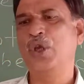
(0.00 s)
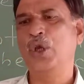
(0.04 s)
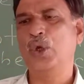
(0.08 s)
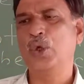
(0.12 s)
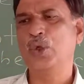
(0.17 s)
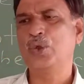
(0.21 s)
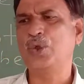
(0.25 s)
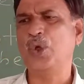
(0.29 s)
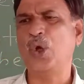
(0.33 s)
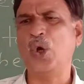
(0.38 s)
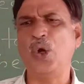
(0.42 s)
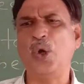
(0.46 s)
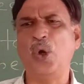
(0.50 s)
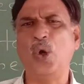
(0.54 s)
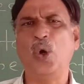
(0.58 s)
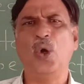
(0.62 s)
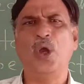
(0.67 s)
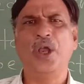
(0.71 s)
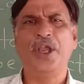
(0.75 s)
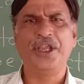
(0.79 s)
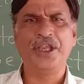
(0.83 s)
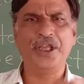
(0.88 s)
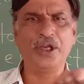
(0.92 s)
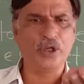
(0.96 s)

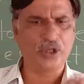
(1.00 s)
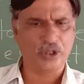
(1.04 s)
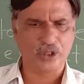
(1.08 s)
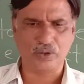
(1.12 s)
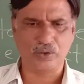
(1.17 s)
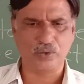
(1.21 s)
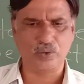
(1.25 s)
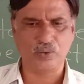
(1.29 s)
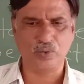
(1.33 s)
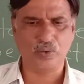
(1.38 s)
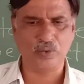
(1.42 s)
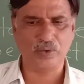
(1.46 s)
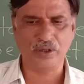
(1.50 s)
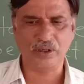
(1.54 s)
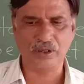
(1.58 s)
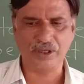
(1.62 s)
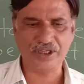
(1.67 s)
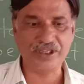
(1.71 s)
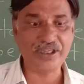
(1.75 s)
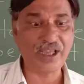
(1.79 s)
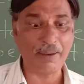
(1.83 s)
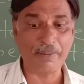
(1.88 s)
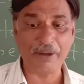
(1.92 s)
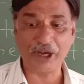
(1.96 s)
So in
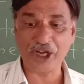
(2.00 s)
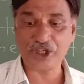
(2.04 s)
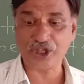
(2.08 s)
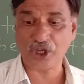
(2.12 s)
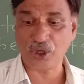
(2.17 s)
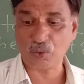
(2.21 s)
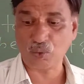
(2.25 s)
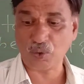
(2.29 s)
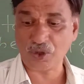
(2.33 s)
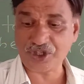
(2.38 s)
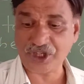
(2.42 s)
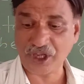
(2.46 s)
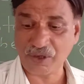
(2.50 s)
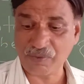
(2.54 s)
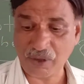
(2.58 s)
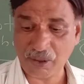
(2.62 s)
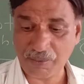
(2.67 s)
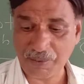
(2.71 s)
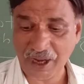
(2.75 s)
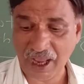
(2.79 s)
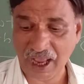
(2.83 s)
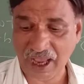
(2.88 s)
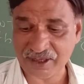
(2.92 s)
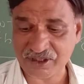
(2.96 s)
examination question will
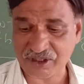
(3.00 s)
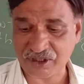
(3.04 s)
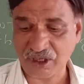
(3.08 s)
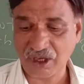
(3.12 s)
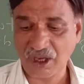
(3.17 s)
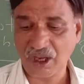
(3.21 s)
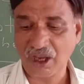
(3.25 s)
be asked,